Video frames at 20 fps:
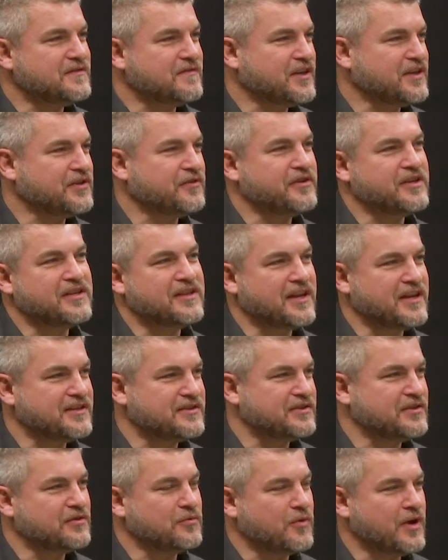victory thanks
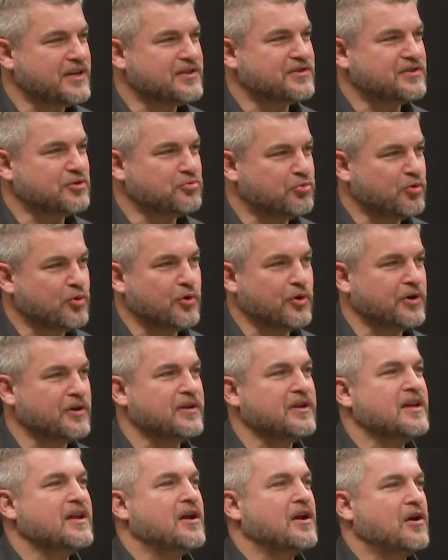to the West's support
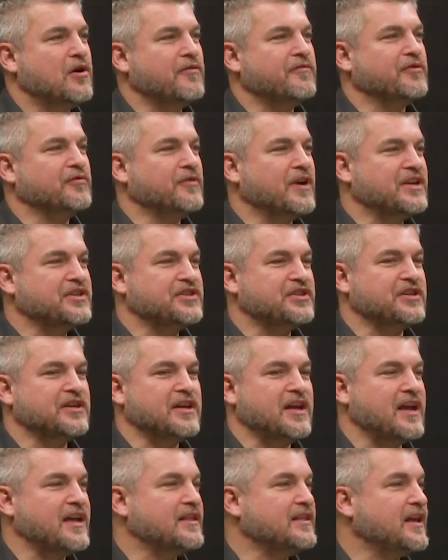over Russia.
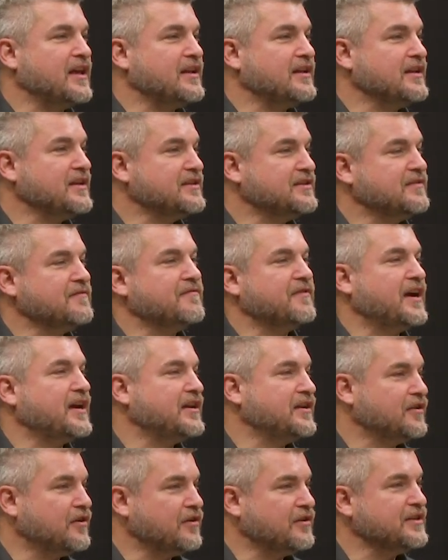And then he's
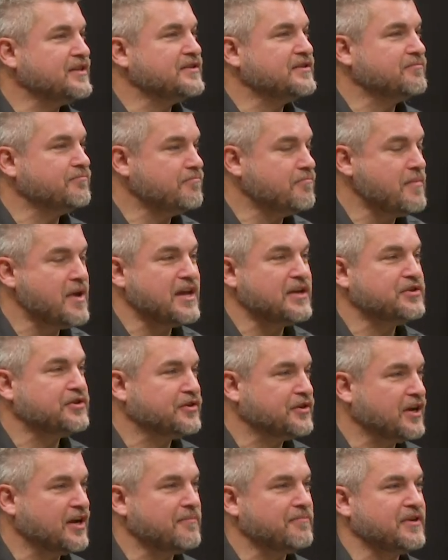invited all these
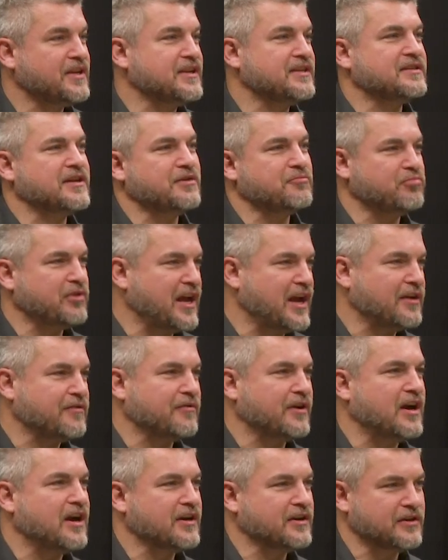major companies like
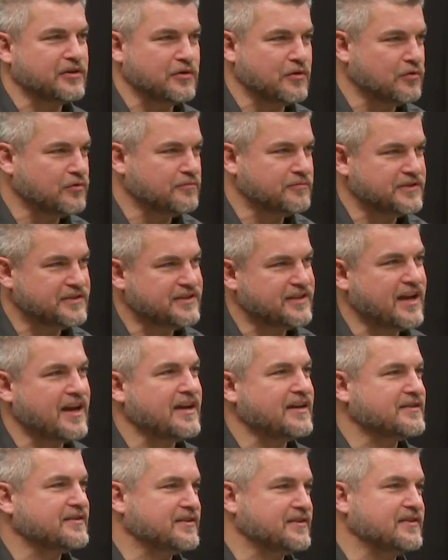BlackRock and Goldman
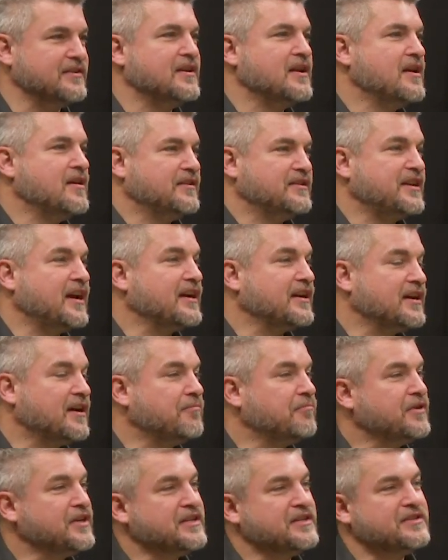Sachs and tech
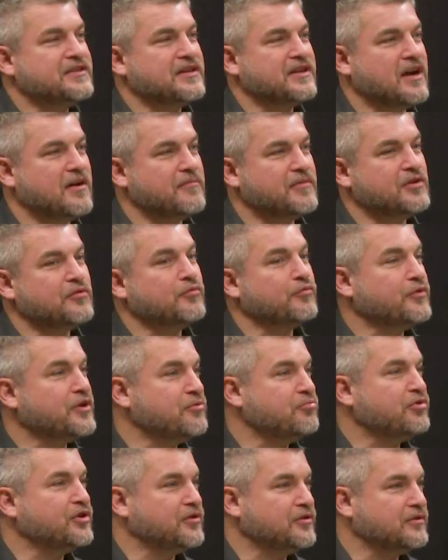companies to come in and
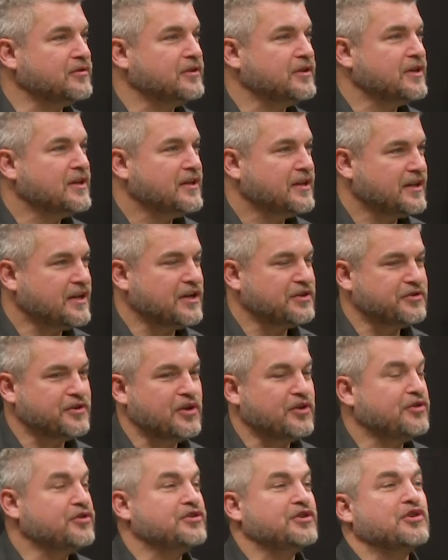rebuild the country.
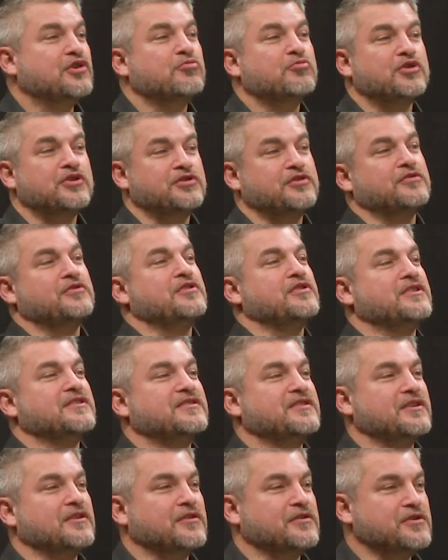There's a commercial you can
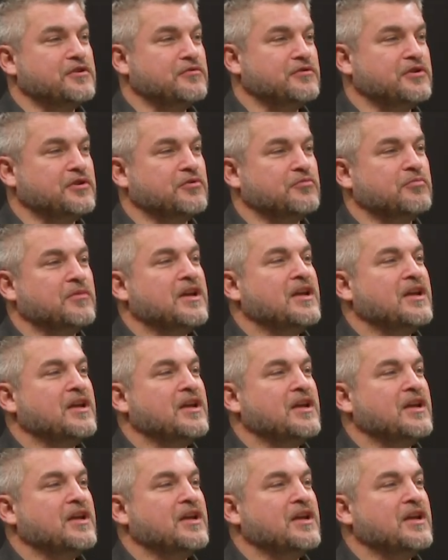see on YouTube